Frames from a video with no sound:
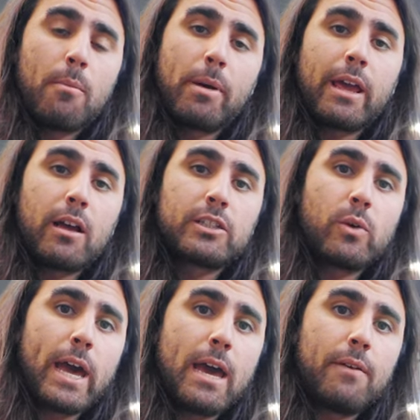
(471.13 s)
but I
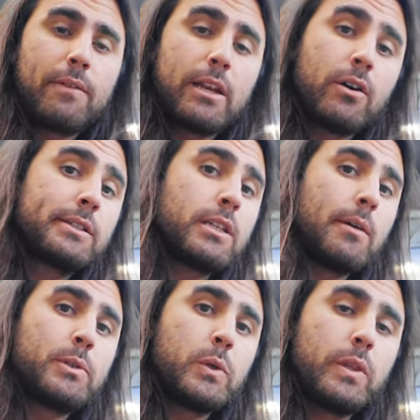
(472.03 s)
also have it hooked
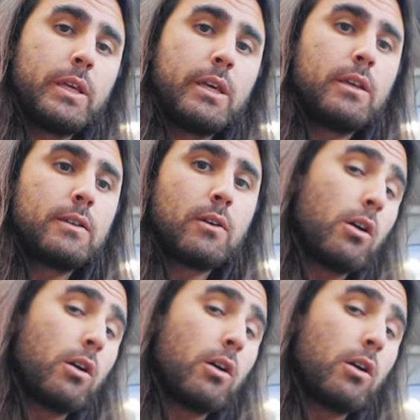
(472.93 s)
up to the